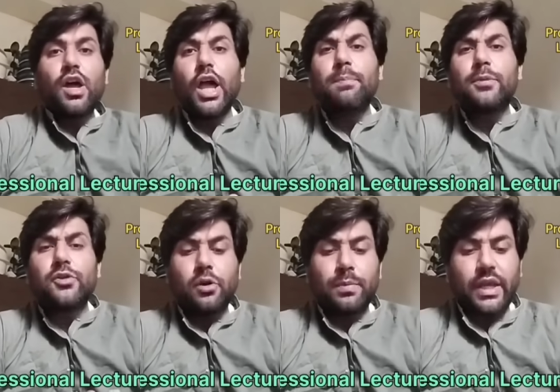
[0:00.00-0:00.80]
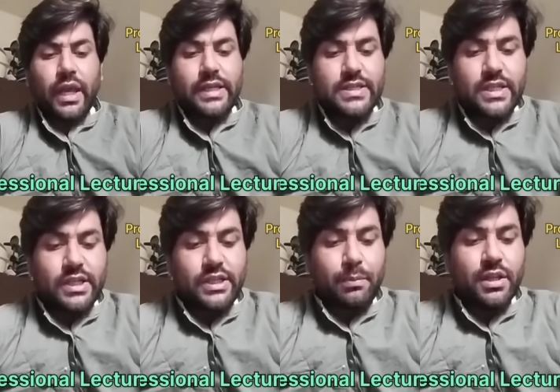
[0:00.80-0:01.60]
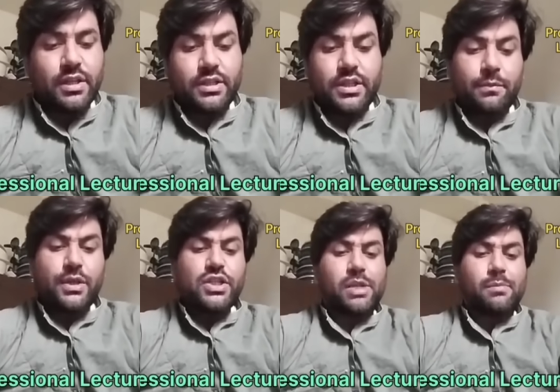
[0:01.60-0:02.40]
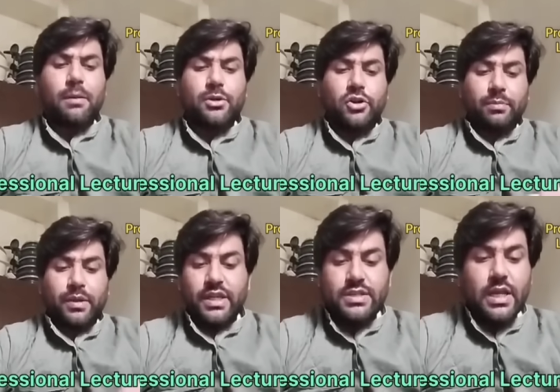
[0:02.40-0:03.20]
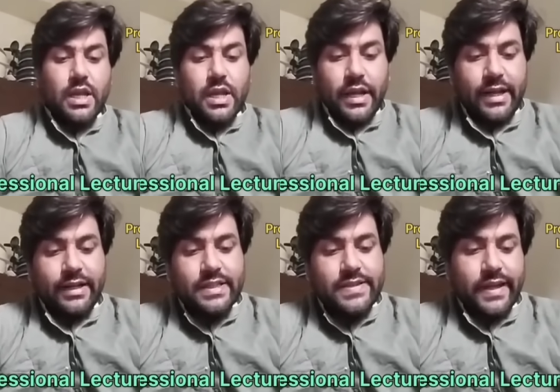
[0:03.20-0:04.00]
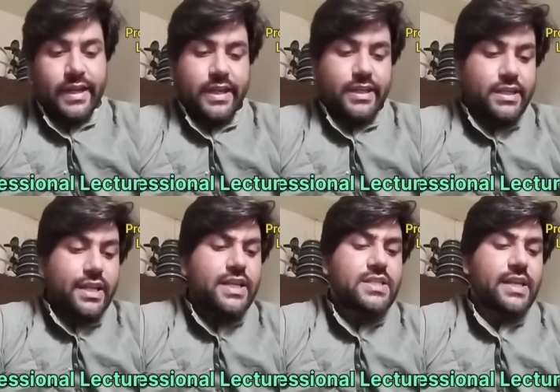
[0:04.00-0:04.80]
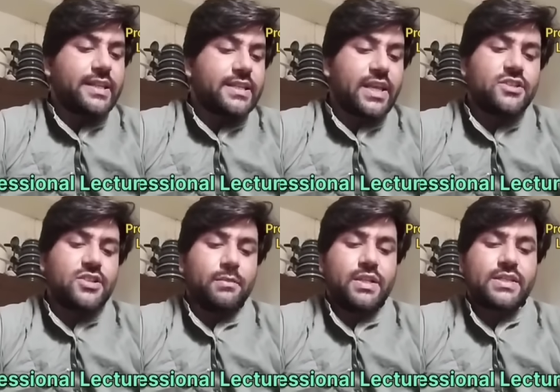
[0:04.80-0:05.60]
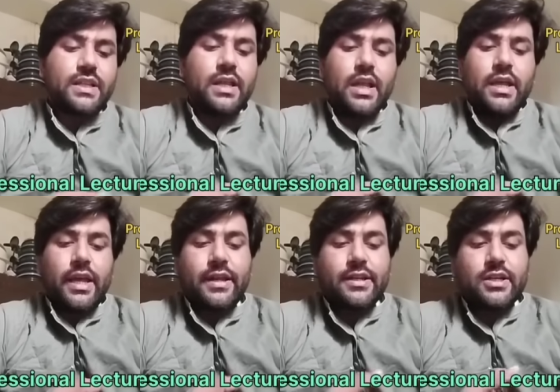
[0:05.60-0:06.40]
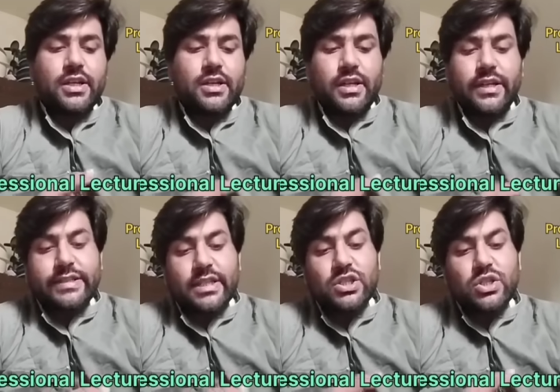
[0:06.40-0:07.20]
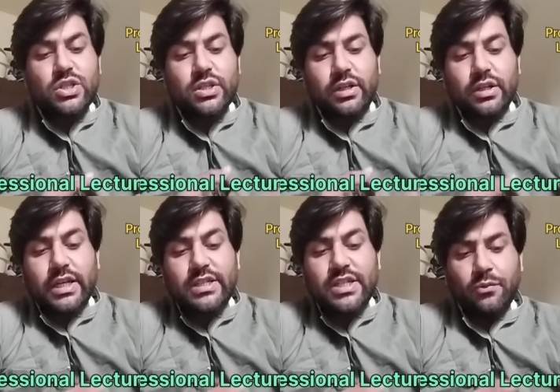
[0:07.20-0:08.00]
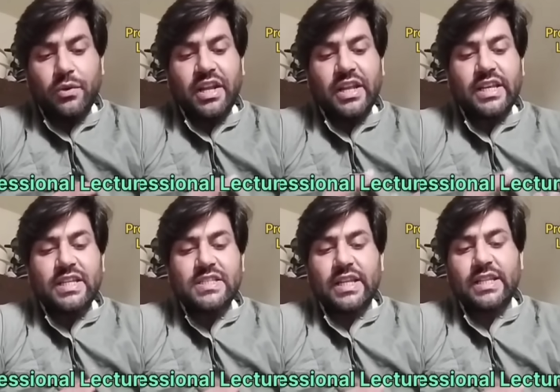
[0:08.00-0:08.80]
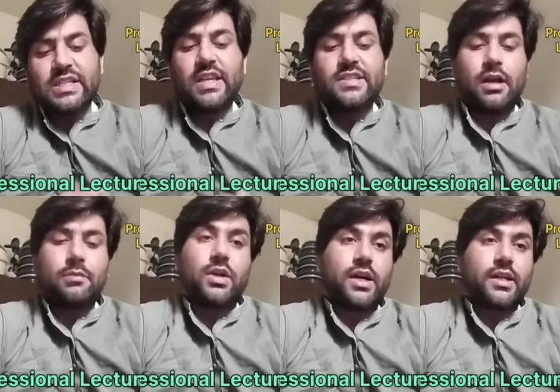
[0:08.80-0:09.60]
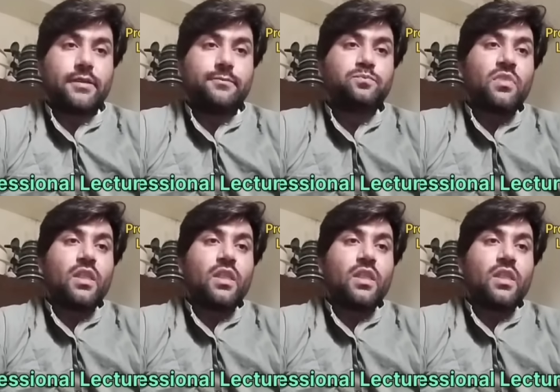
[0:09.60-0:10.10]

Hypertrophy is the definition of hypertrophy is it is the increase in the size of the cell and is consequent increase in the size of the organ.